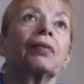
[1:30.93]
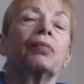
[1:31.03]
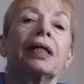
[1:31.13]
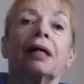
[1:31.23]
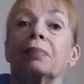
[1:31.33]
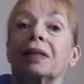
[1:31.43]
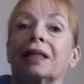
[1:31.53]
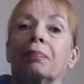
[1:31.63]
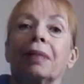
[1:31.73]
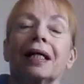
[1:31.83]
without
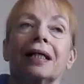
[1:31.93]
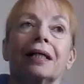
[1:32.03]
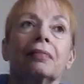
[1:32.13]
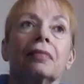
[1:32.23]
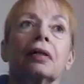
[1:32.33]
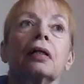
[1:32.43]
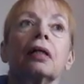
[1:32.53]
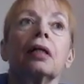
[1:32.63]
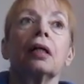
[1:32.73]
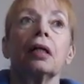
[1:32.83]
being in pain.
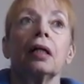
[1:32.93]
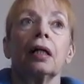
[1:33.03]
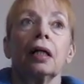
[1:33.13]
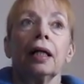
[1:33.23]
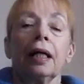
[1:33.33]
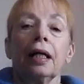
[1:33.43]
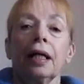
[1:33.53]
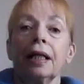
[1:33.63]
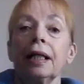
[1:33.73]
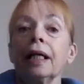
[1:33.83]

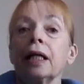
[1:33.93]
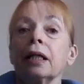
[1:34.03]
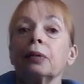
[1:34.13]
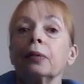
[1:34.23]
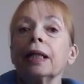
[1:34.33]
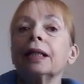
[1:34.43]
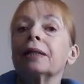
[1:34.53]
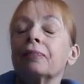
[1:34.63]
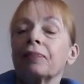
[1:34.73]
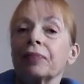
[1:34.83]
Anyhow,
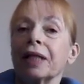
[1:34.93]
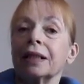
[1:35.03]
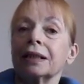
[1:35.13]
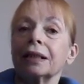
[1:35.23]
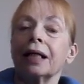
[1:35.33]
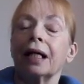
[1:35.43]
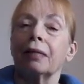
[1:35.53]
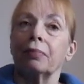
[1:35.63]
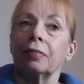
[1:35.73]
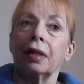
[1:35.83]
that didn't
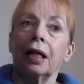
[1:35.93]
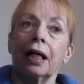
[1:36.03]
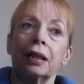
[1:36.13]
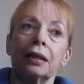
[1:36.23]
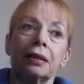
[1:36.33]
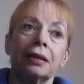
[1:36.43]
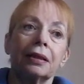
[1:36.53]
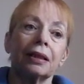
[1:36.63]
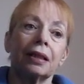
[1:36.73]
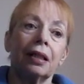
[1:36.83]
happen,
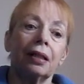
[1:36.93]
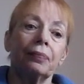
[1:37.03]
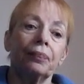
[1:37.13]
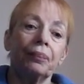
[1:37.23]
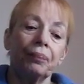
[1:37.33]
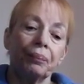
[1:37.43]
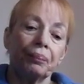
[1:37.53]
and